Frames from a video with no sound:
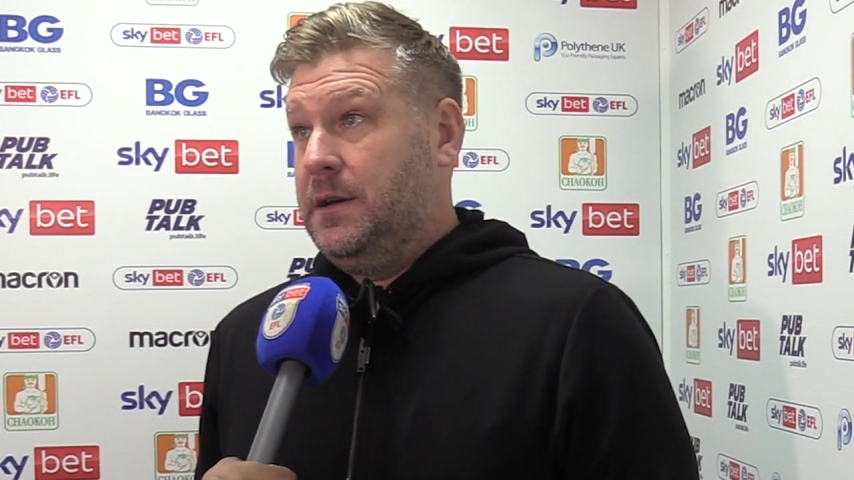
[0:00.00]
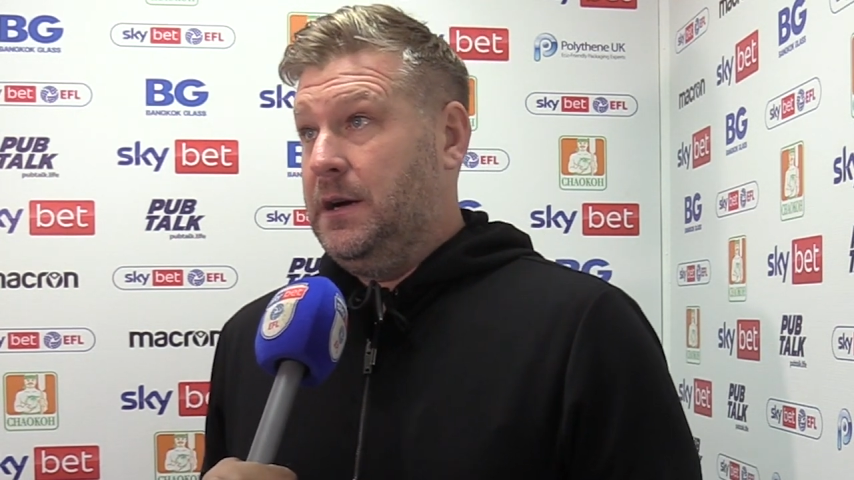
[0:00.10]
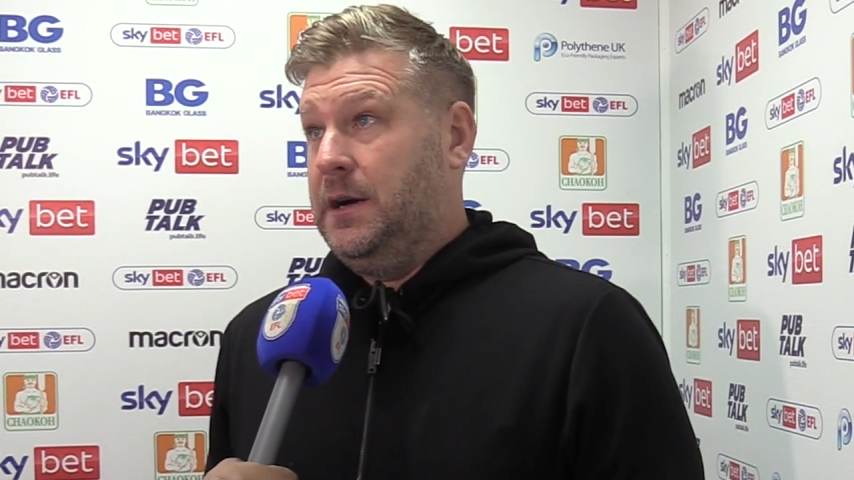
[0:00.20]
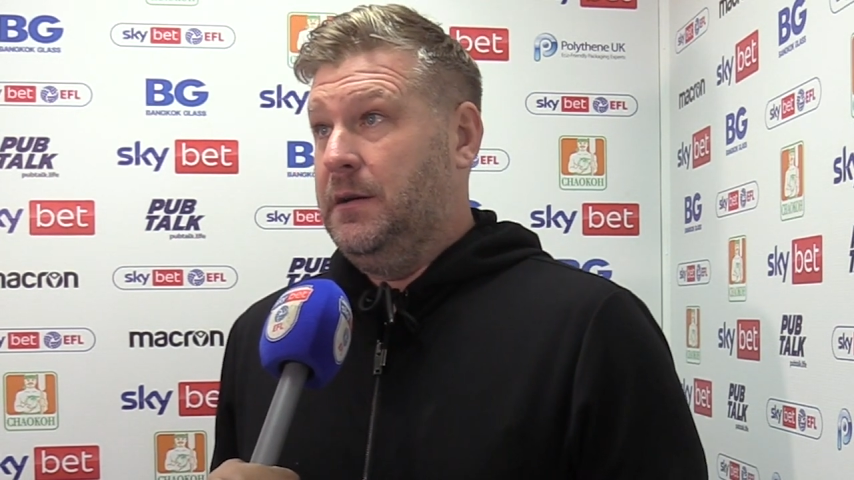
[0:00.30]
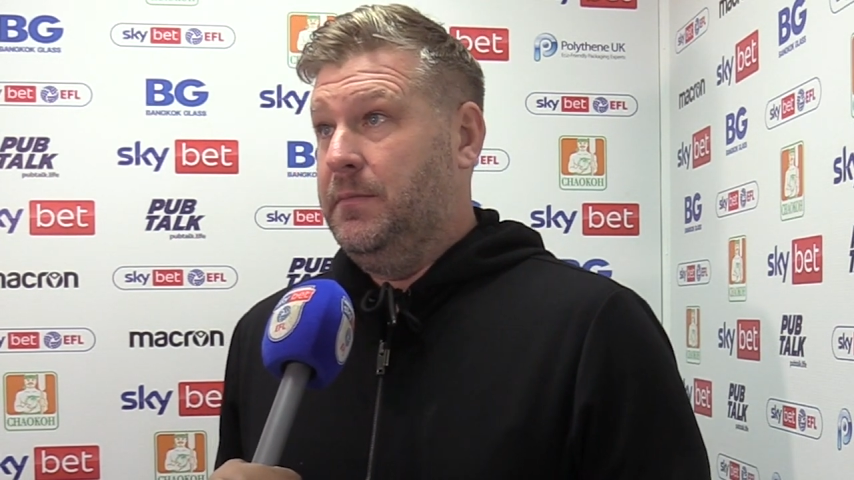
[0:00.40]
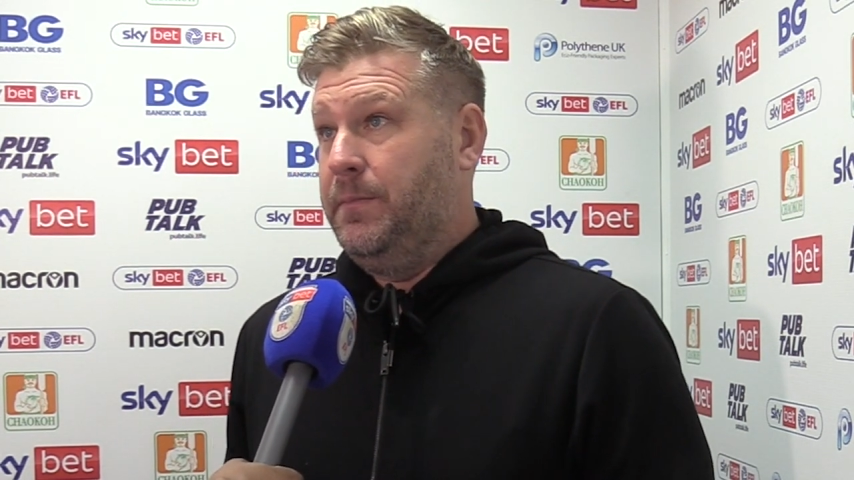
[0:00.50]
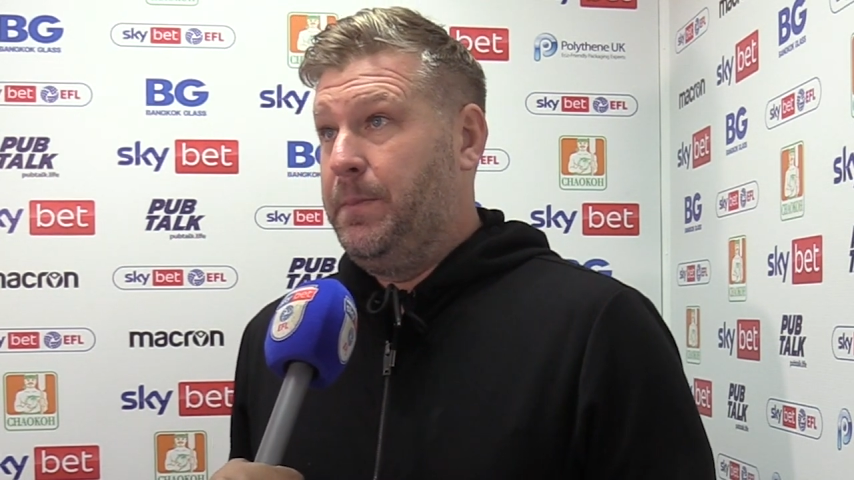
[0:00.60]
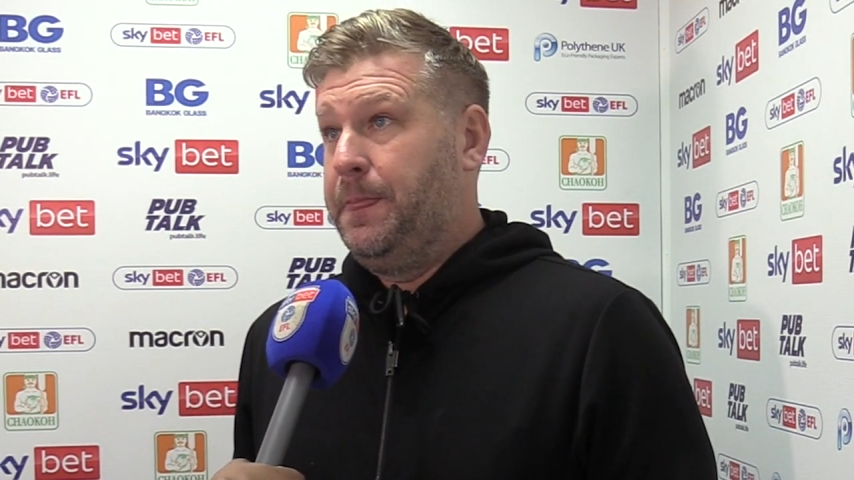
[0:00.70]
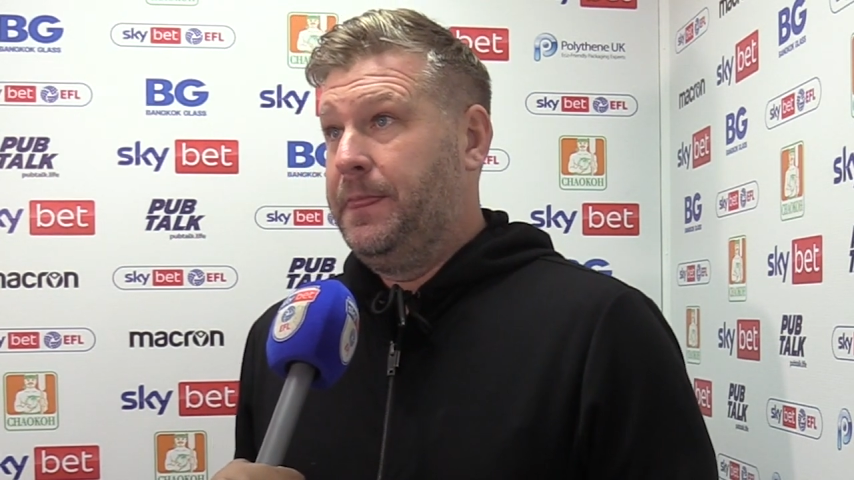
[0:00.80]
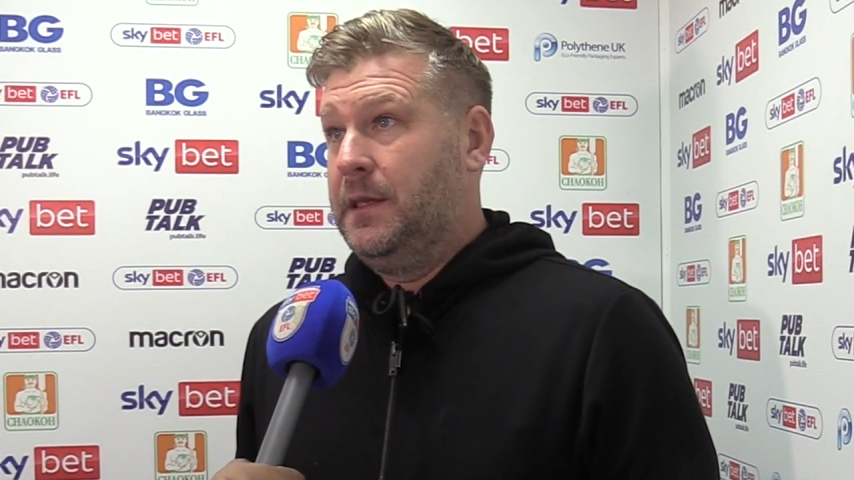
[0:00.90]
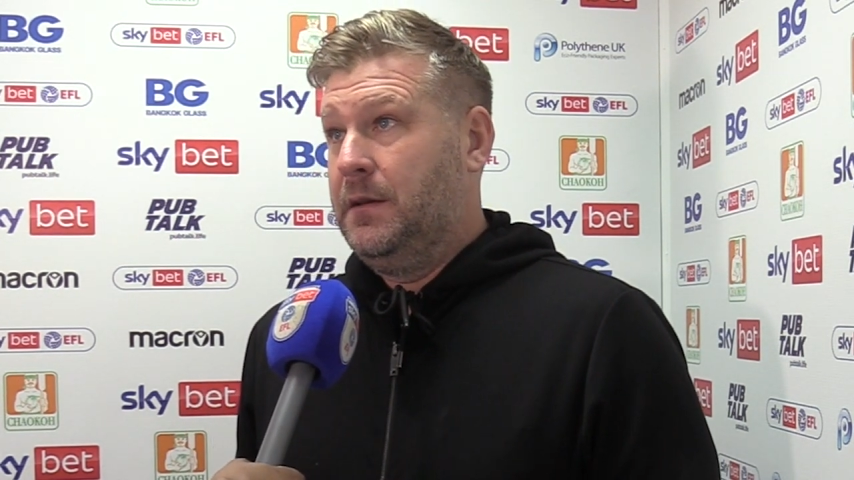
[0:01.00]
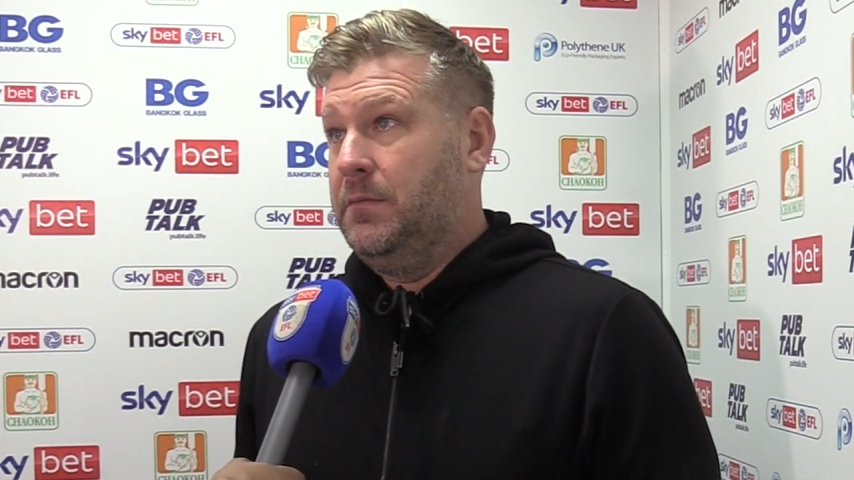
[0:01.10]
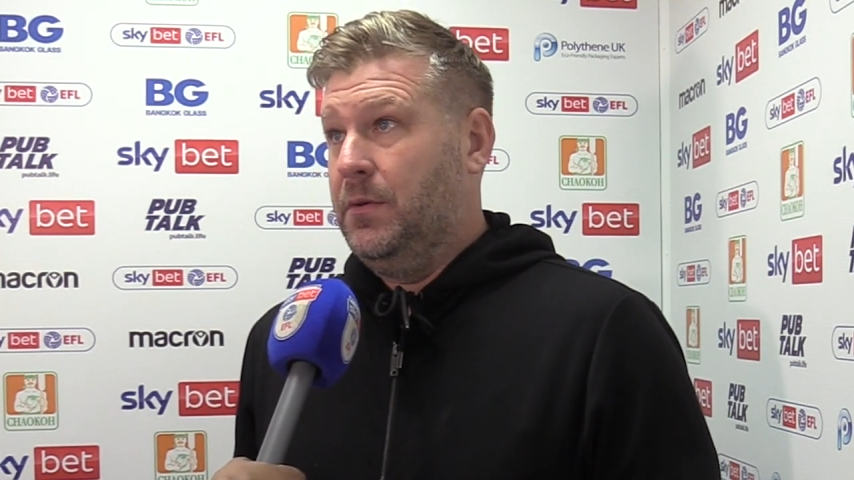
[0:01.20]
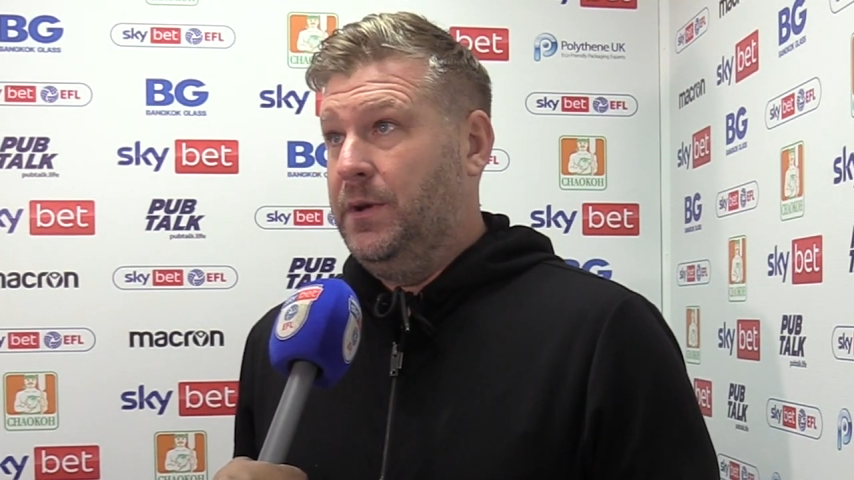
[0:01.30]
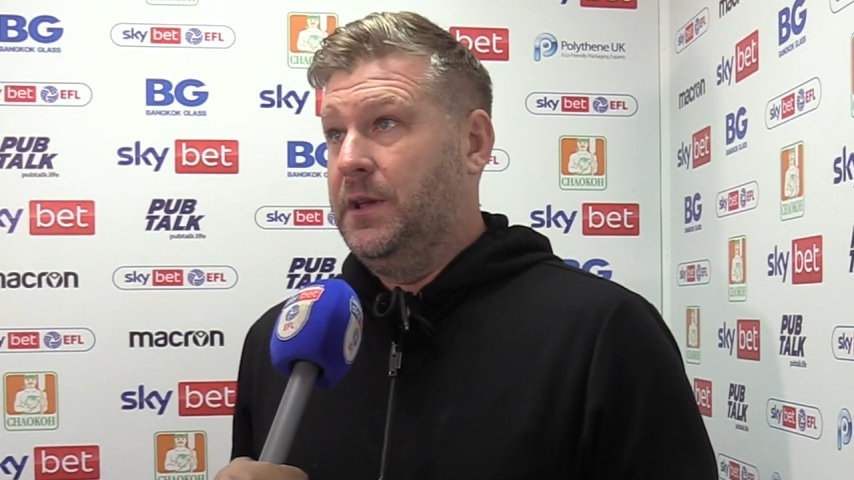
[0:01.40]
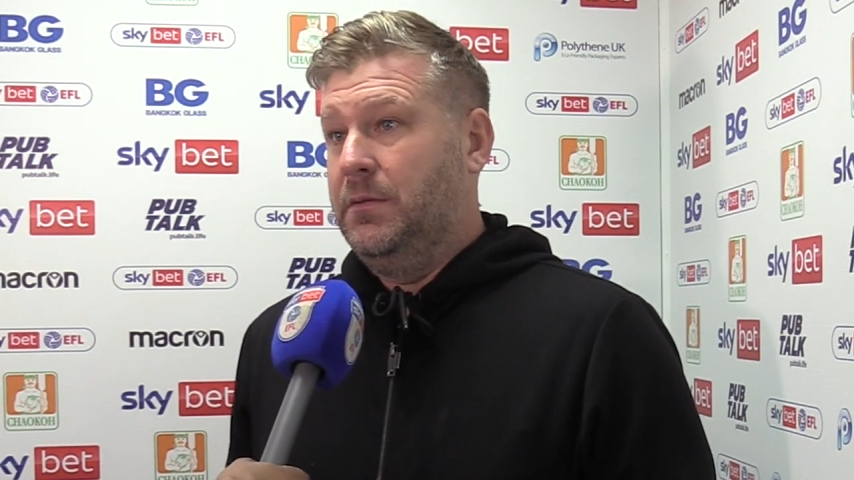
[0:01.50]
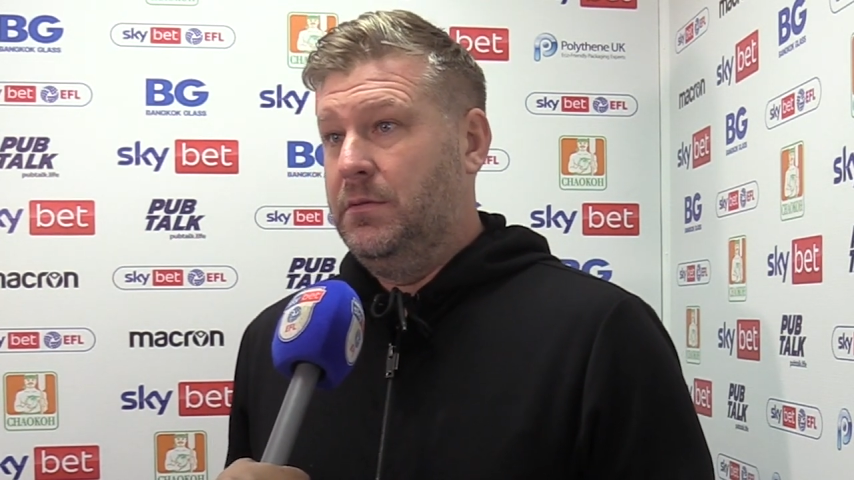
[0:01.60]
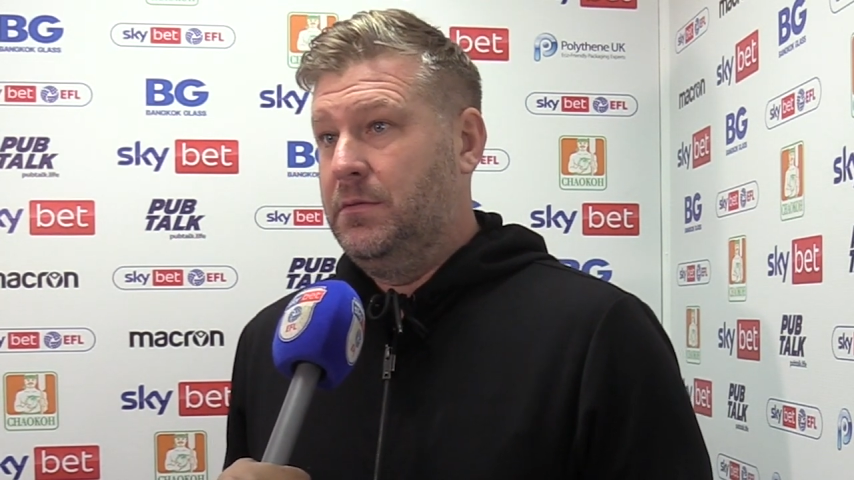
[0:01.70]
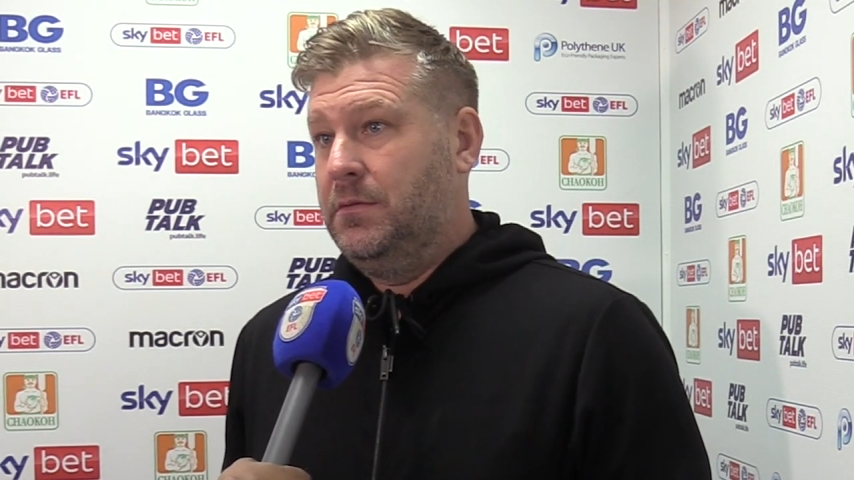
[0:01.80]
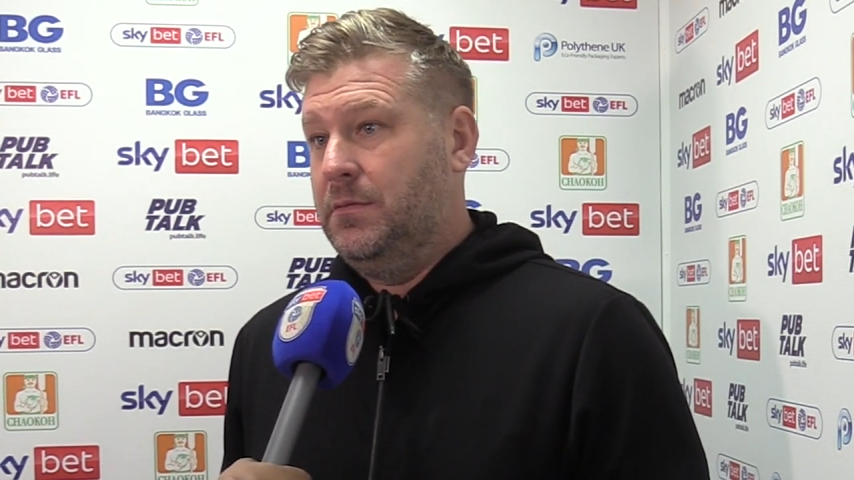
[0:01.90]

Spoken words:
But we do.